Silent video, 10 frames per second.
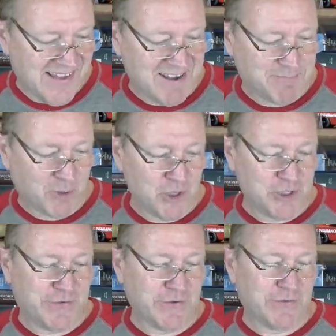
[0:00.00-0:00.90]
and
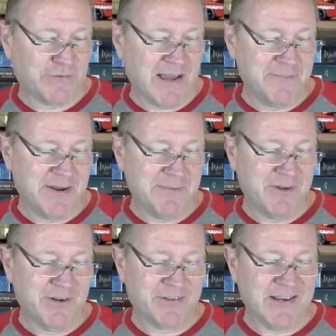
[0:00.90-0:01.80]
purchasers of condominium
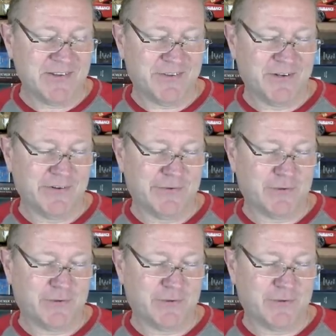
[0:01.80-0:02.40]
units necessarily